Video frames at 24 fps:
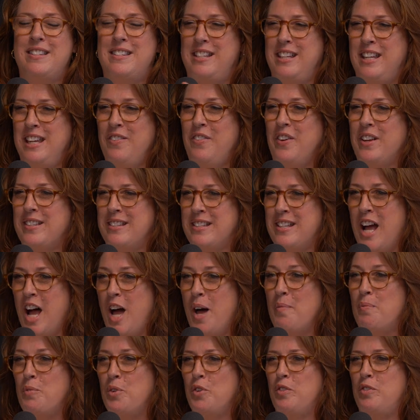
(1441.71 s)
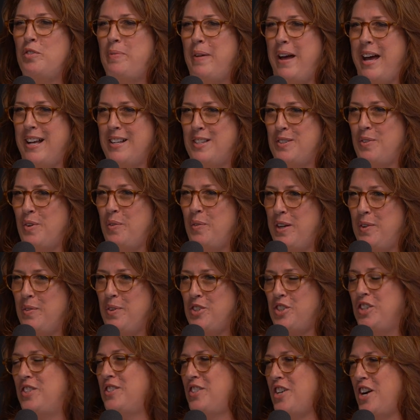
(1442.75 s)
Steve has not moved past what we
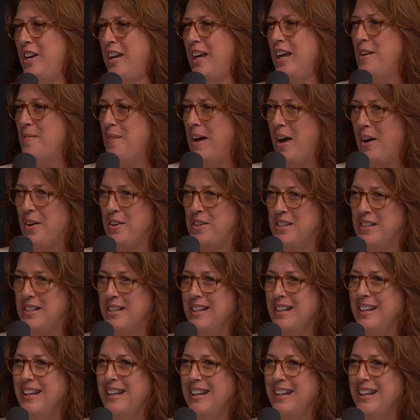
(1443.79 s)
were just talking about.